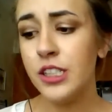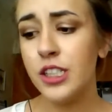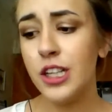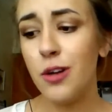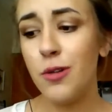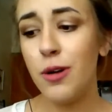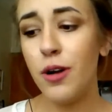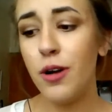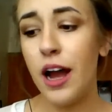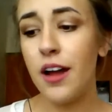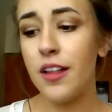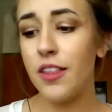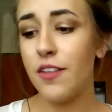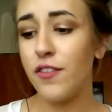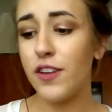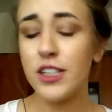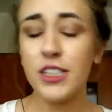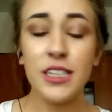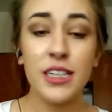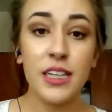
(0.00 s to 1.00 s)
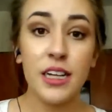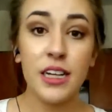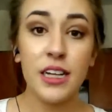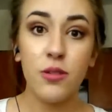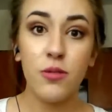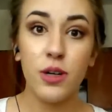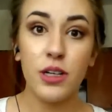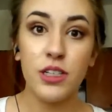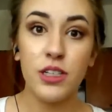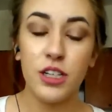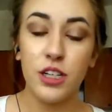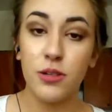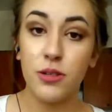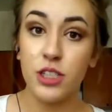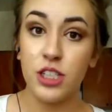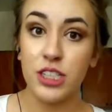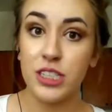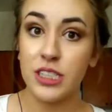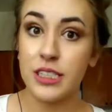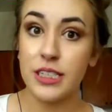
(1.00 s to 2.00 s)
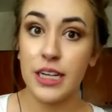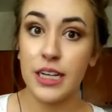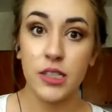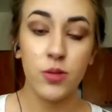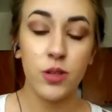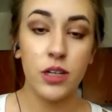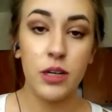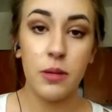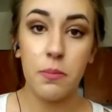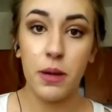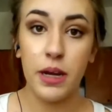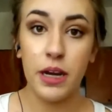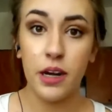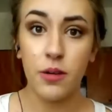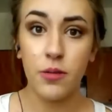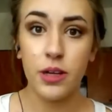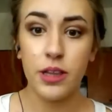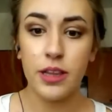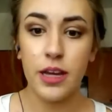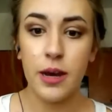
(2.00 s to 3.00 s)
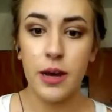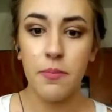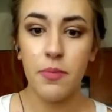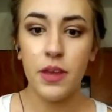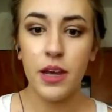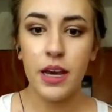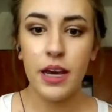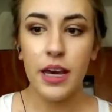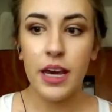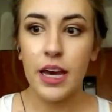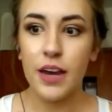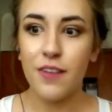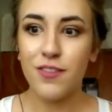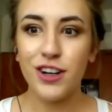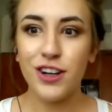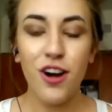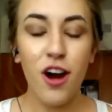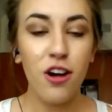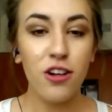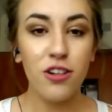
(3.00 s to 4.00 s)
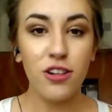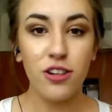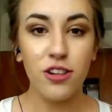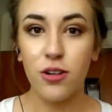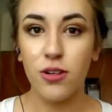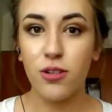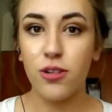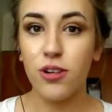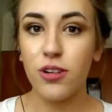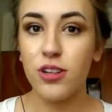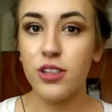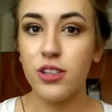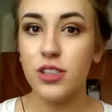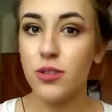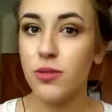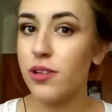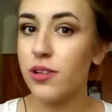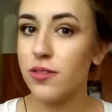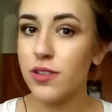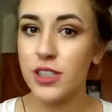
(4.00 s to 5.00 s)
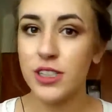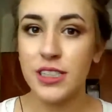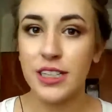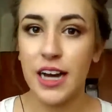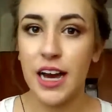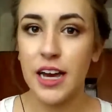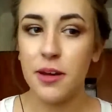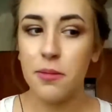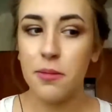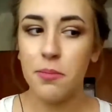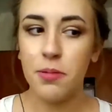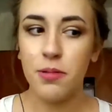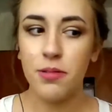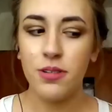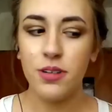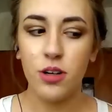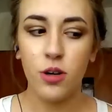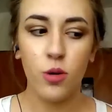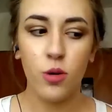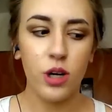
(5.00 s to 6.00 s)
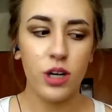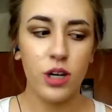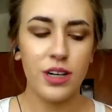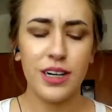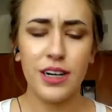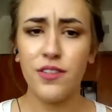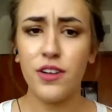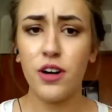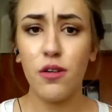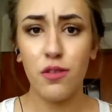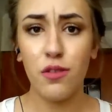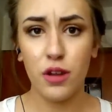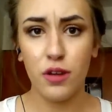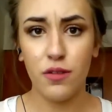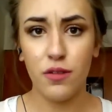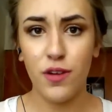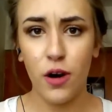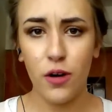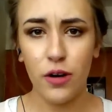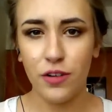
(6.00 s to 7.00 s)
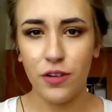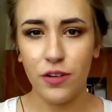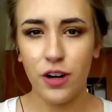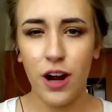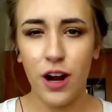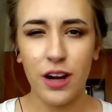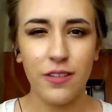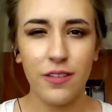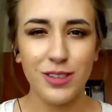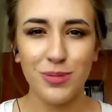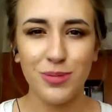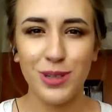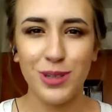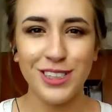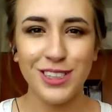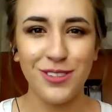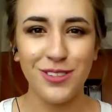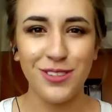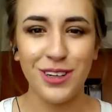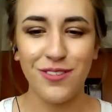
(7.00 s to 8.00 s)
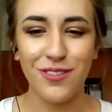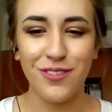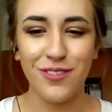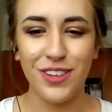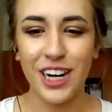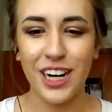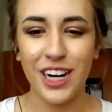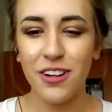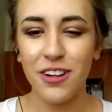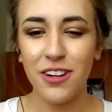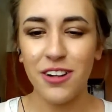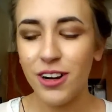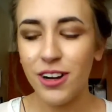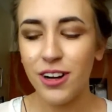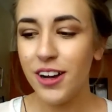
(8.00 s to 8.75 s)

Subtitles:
So the first thing that you want to do is just schedule a meeting with them. If they're not local, do it over Skype or even over the phone if you're not comfortable doing video.